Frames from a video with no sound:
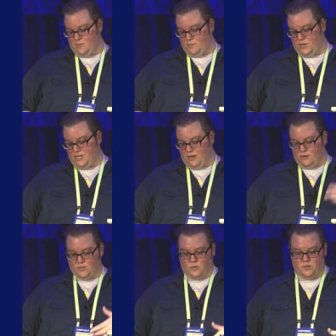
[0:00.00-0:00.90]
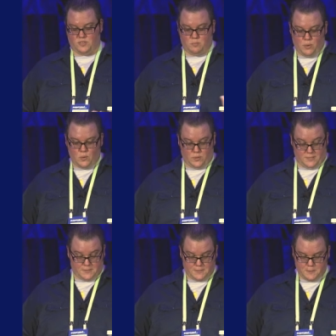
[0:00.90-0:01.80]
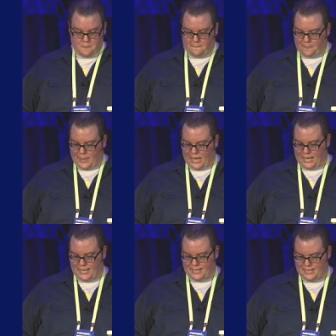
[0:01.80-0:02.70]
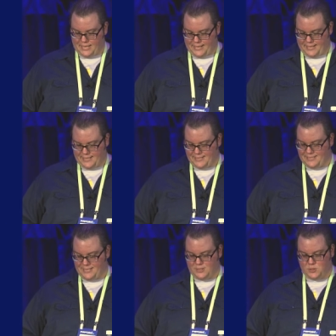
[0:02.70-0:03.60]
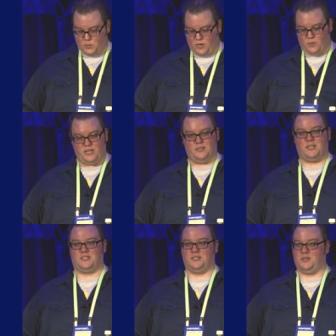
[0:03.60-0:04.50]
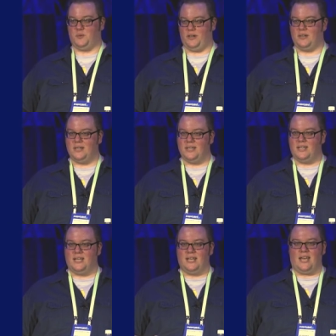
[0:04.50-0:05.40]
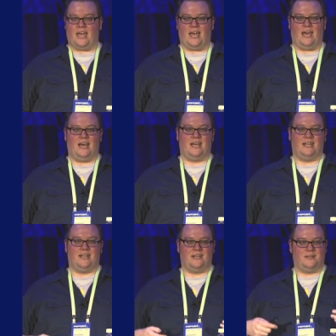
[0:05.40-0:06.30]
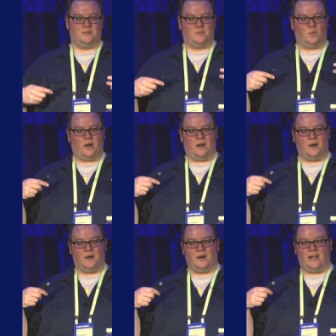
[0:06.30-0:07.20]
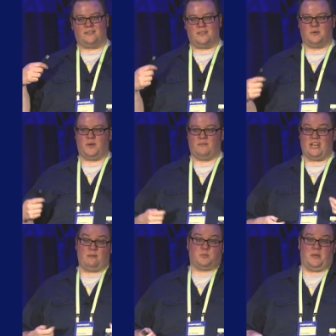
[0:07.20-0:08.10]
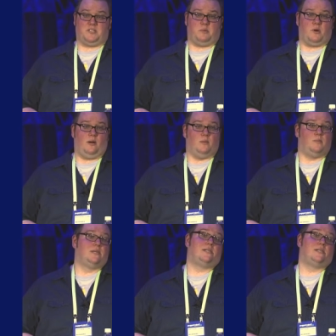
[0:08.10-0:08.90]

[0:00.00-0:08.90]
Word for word: be geared towards components. And uh, this is where Windows gets a little weird. And where I think we have a namespacing problem